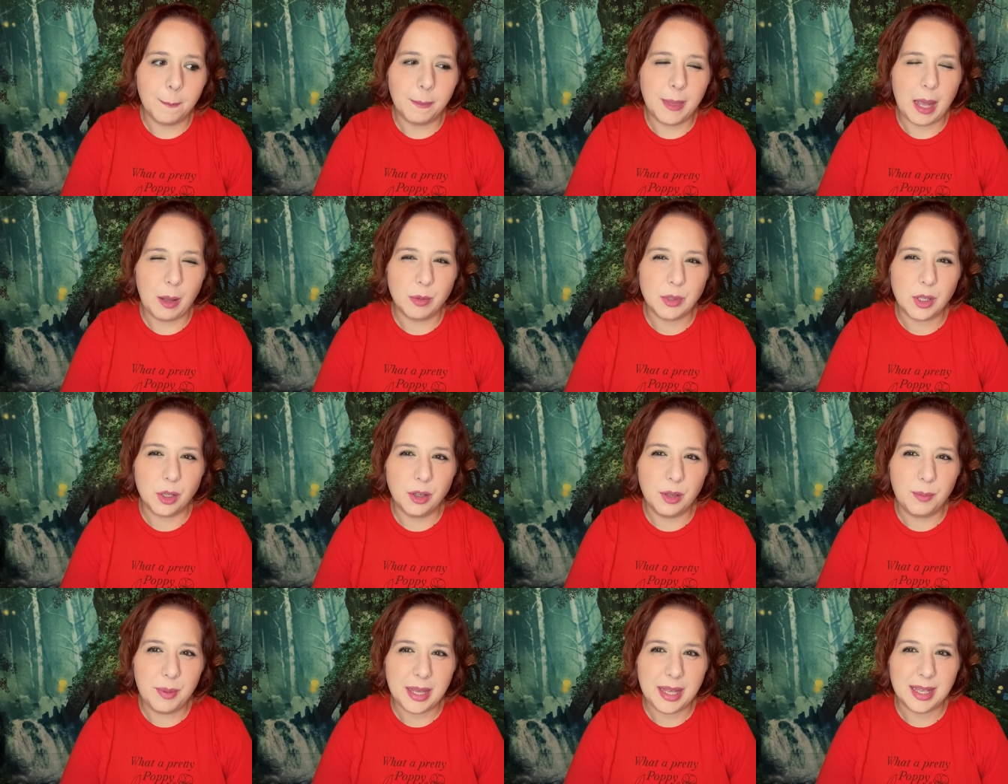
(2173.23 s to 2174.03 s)
that was
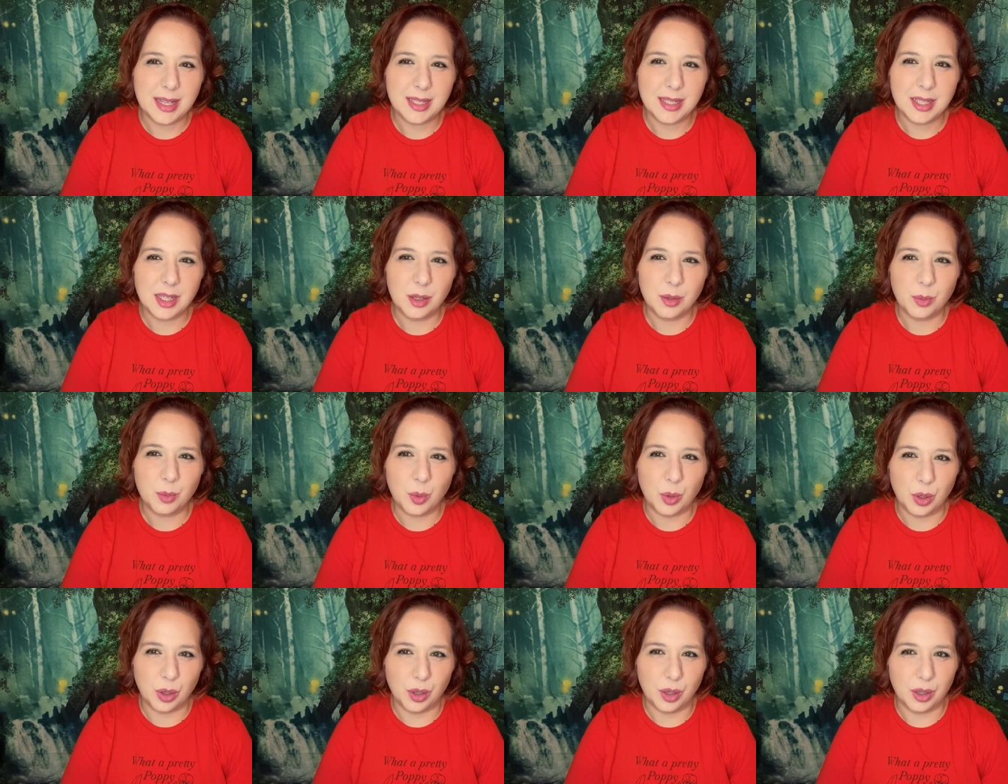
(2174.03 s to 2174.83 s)
only because there
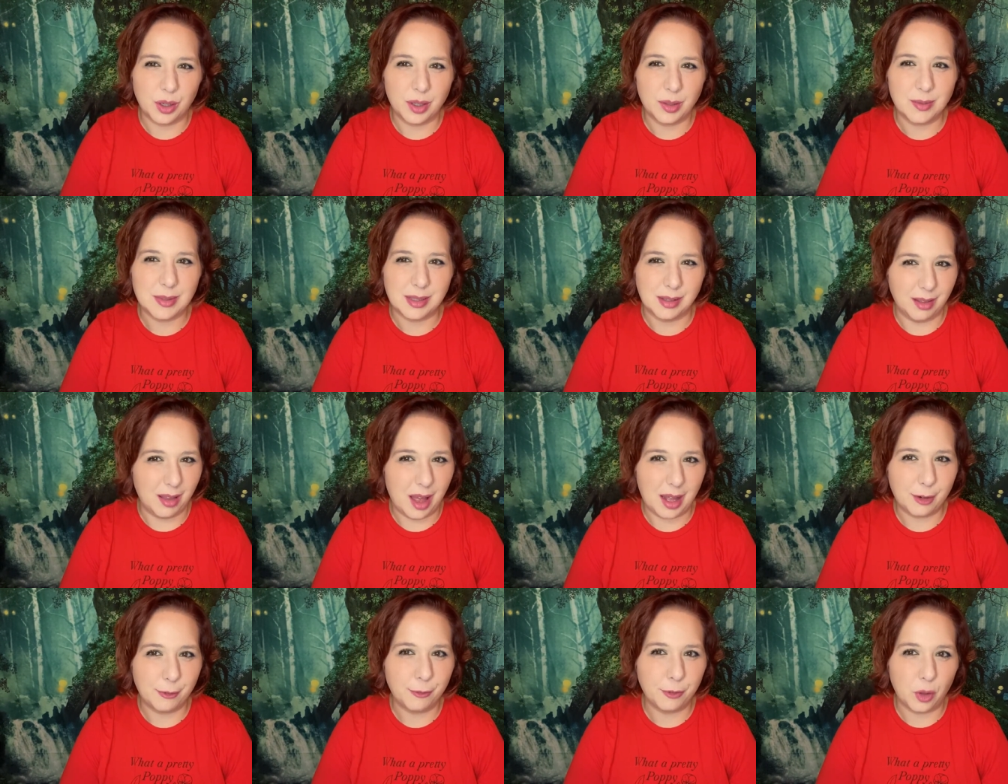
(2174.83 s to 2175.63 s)
were, there was a
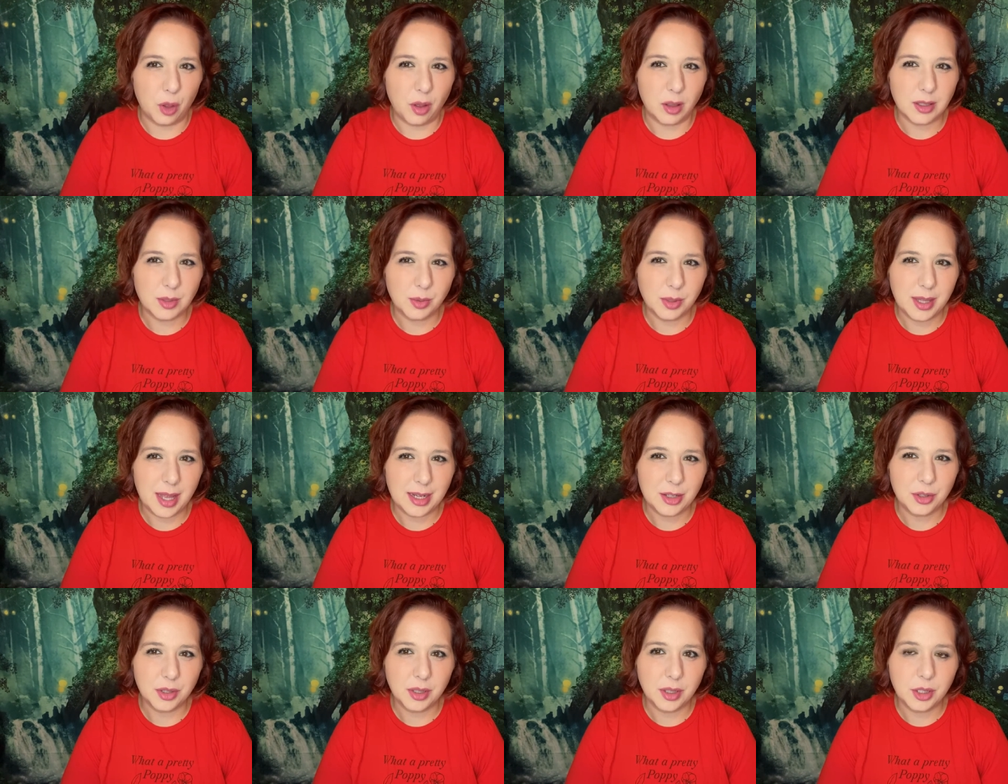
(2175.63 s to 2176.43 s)
lot of flaws with
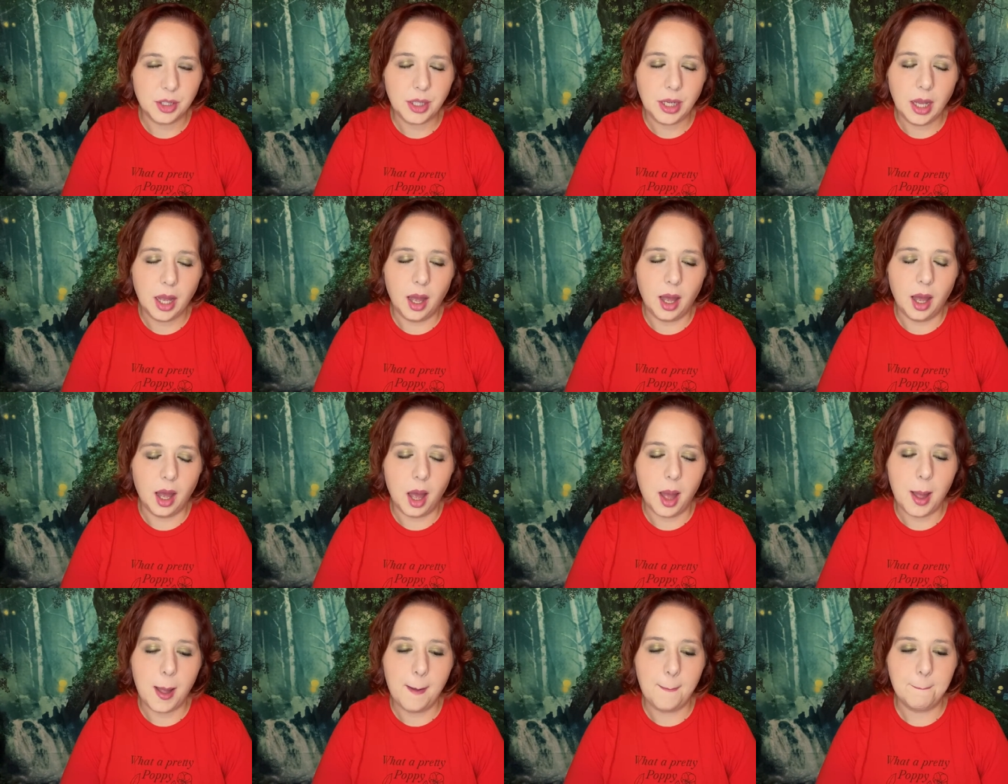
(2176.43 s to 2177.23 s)
that trilogy.
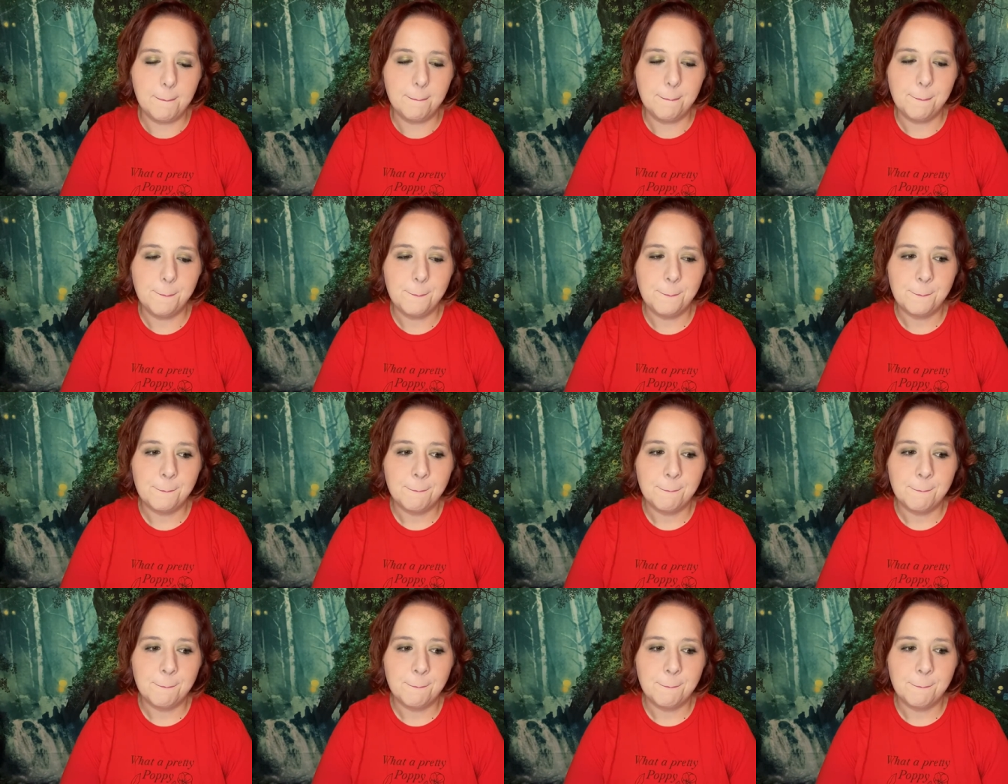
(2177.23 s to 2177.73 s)
Um,